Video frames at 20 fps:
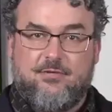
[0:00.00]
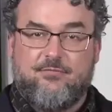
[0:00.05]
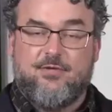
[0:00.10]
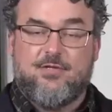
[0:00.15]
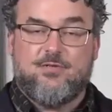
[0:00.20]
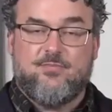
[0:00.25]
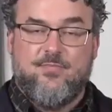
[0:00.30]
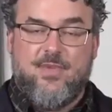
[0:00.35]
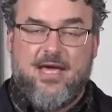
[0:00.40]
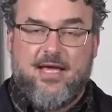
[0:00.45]
If
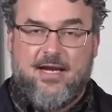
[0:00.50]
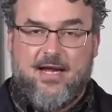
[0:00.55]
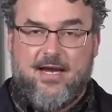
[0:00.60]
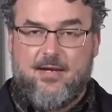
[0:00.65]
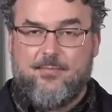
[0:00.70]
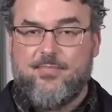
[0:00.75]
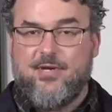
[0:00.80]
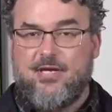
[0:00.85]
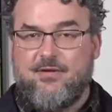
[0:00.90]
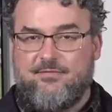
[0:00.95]
it's made
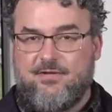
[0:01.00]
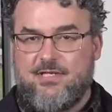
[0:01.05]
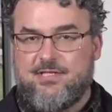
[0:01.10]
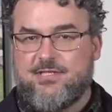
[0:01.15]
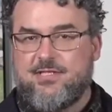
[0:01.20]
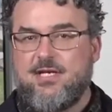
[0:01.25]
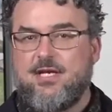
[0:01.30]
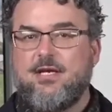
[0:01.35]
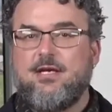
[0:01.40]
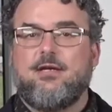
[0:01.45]
out of
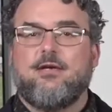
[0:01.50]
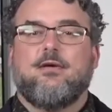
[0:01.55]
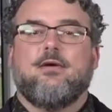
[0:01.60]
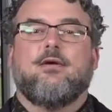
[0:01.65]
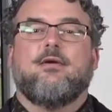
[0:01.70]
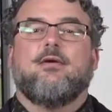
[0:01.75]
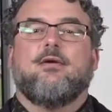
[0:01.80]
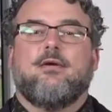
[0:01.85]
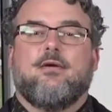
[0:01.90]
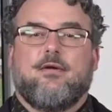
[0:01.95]
PVC,
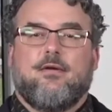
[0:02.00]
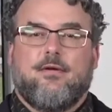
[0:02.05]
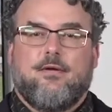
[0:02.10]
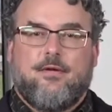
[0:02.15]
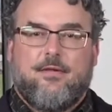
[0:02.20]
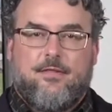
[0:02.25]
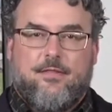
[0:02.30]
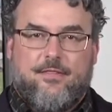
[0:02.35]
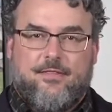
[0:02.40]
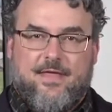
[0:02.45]

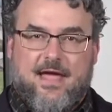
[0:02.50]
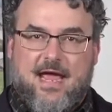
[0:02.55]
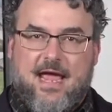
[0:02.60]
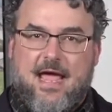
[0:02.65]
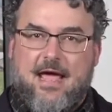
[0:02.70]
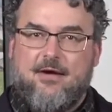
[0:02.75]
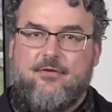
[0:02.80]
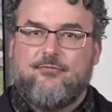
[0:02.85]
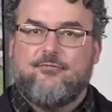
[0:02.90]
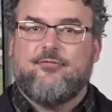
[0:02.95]
they
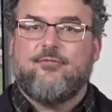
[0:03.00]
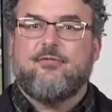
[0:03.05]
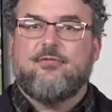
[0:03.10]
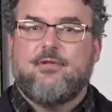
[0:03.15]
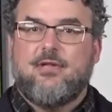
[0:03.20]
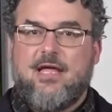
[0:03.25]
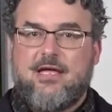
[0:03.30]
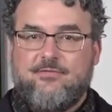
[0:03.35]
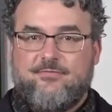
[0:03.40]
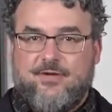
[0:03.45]
have
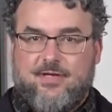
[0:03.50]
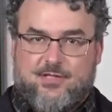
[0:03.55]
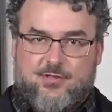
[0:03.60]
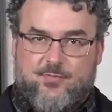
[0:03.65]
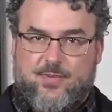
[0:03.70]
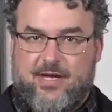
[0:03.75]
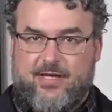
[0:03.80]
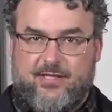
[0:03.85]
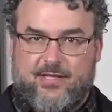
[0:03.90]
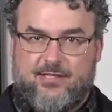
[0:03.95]
life
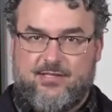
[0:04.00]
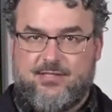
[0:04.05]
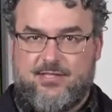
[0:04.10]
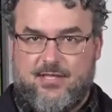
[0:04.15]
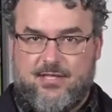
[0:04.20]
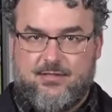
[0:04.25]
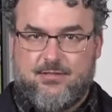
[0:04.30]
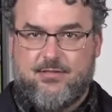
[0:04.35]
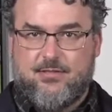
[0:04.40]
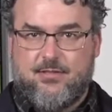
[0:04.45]

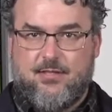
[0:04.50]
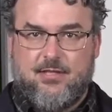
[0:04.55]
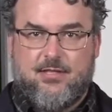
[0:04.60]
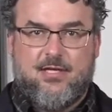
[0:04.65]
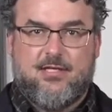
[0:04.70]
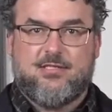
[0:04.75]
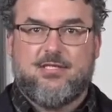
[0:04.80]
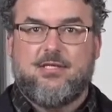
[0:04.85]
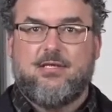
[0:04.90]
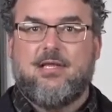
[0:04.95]
expectancies. It
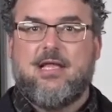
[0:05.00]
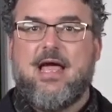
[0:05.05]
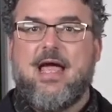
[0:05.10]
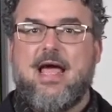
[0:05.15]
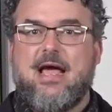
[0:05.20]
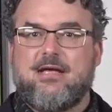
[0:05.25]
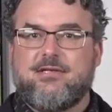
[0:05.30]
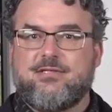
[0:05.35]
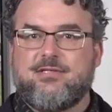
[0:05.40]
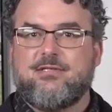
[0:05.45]
doesn't
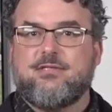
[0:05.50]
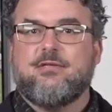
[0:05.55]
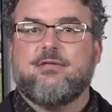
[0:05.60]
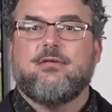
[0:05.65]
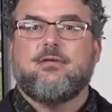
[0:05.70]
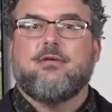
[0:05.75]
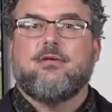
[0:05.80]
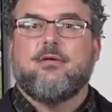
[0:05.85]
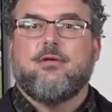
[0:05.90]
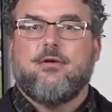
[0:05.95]
last
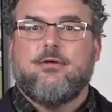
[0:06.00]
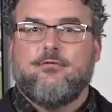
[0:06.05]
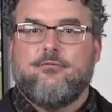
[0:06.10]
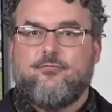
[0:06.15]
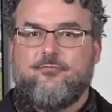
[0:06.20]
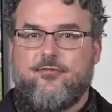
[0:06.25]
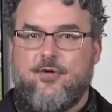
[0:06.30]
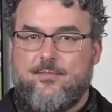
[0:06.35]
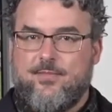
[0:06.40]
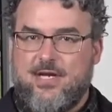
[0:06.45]

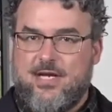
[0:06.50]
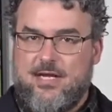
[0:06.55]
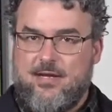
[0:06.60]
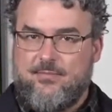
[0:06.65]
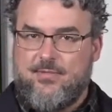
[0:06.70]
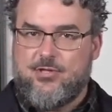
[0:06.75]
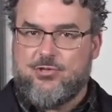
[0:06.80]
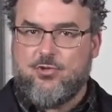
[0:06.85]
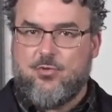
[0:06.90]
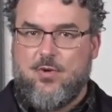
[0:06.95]
from an
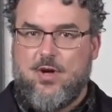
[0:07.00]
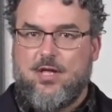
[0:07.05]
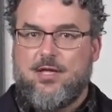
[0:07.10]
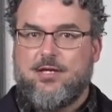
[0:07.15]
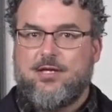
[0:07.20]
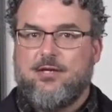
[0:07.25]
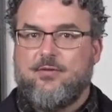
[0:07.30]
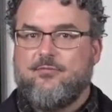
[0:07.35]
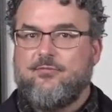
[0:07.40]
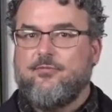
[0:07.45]
image
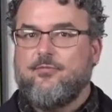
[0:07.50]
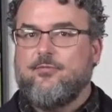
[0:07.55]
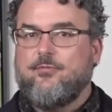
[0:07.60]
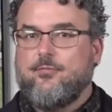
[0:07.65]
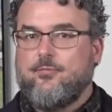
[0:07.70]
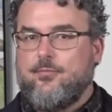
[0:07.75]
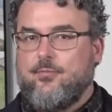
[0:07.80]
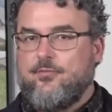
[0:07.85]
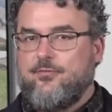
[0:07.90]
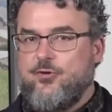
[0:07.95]
quality
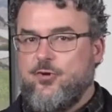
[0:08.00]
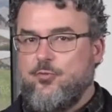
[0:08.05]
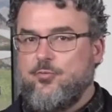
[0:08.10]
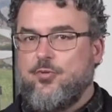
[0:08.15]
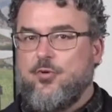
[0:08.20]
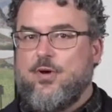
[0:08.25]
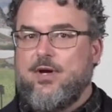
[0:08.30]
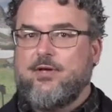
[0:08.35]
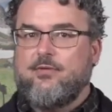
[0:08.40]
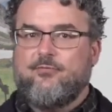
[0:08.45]

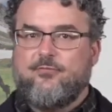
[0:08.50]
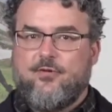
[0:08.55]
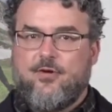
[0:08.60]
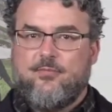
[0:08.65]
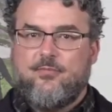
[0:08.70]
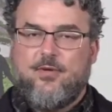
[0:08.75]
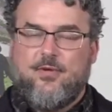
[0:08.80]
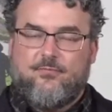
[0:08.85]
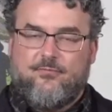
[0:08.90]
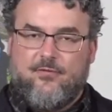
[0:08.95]
viewpoint
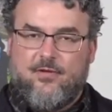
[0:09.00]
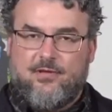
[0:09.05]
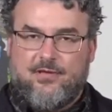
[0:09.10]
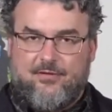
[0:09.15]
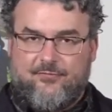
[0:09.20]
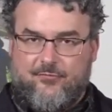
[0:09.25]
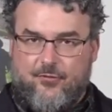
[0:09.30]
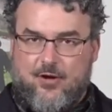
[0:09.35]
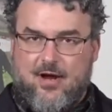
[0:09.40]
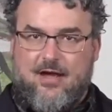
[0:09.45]

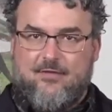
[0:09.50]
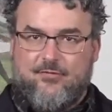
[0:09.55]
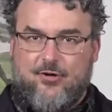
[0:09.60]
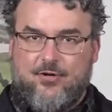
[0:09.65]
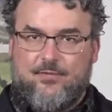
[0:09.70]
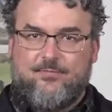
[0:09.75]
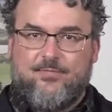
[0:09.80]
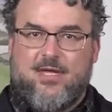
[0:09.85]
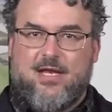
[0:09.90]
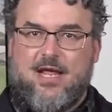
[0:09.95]

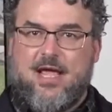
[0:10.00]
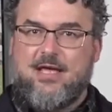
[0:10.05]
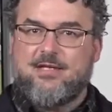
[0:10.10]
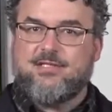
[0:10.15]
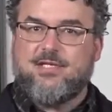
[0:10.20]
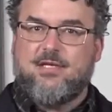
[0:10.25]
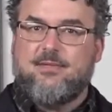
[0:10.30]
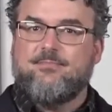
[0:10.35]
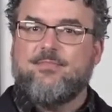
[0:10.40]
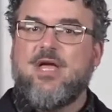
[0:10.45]
forever. It
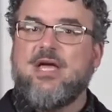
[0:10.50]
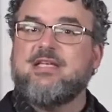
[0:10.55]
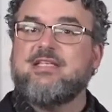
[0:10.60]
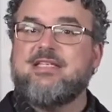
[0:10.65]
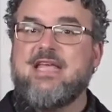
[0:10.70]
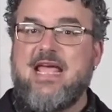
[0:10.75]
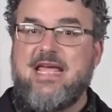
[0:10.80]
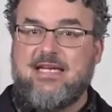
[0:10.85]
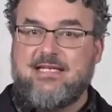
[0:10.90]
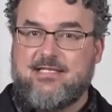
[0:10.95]
has a
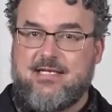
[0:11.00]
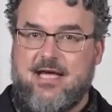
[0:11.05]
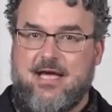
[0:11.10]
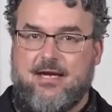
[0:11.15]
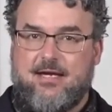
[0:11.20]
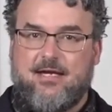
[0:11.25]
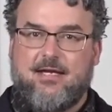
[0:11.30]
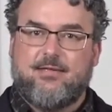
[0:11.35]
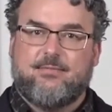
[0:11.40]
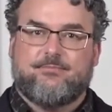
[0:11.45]
date
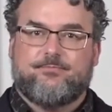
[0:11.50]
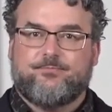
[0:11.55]
on it.